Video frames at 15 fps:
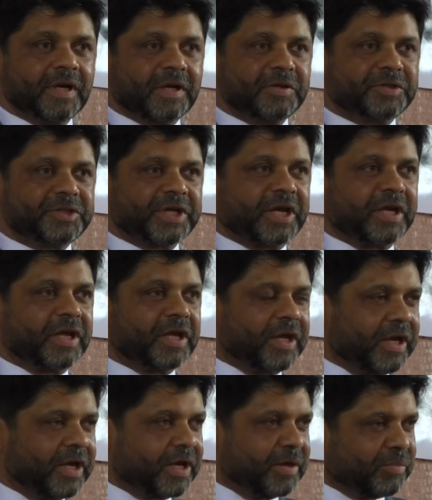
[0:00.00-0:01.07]
Uh, standing
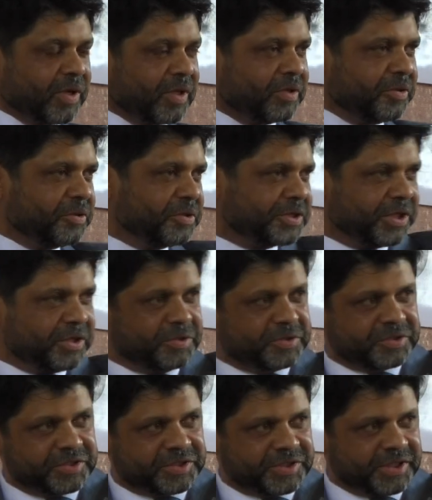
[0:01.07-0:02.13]
here, and Brother Eugene
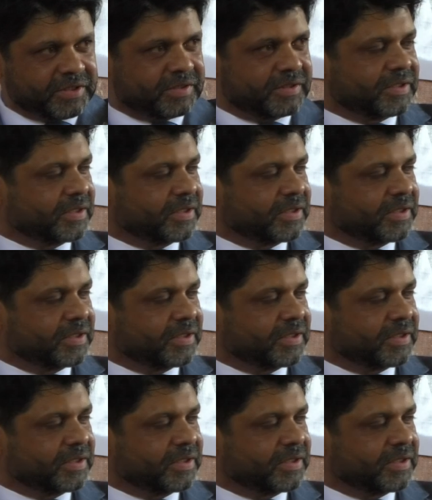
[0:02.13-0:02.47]
used to sit